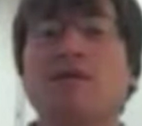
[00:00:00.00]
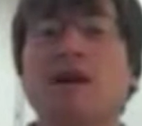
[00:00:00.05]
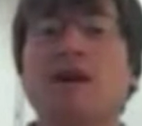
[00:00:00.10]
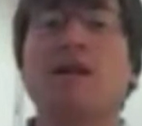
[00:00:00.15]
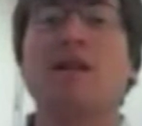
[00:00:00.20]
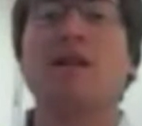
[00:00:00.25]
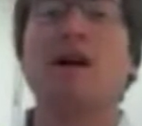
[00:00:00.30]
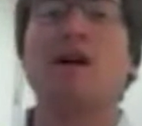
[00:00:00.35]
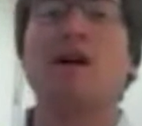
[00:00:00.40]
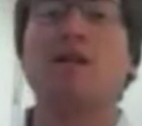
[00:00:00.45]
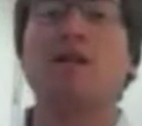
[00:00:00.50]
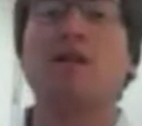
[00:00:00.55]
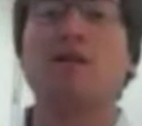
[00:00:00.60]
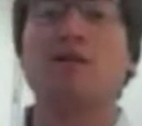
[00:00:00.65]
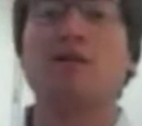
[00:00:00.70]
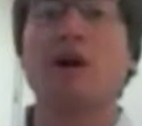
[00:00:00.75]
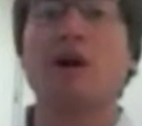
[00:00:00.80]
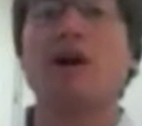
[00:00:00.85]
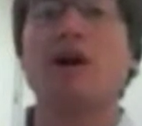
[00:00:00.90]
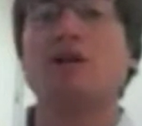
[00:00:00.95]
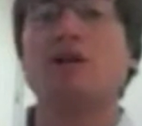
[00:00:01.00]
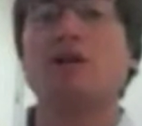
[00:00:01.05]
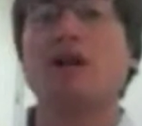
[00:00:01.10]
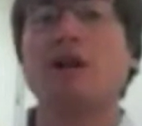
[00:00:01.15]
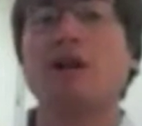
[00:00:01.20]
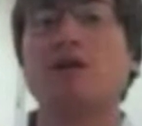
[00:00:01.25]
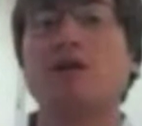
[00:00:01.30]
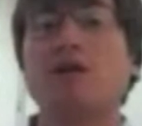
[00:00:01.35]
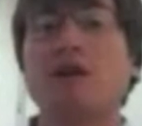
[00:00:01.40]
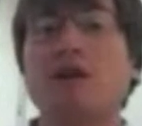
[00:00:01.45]
get a great
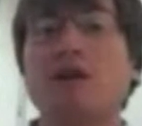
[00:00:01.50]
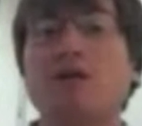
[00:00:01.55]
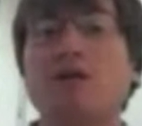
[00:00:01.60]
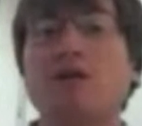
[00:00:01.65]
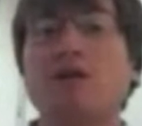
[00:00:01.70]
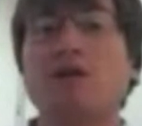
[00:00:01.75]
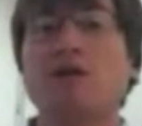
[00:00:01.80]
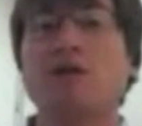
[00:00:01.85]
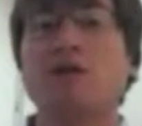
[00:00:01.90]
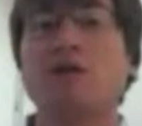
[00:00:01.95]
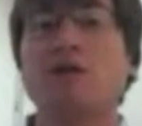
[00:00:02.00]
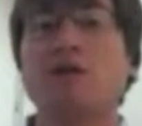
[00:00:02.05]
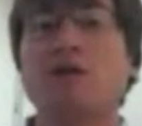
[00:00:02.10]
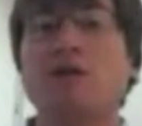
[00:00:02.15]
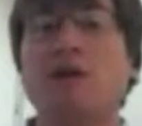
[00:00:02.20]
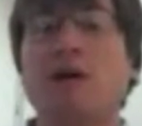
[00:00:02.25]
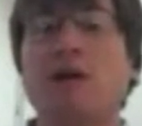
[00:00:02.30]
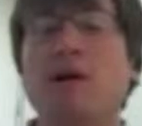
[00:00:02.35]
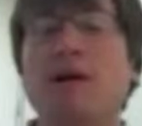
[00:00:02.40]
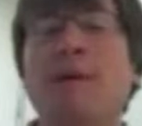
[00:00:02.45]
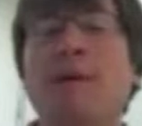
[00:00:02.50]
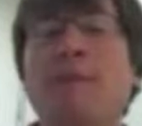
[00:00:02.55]
education at a great school.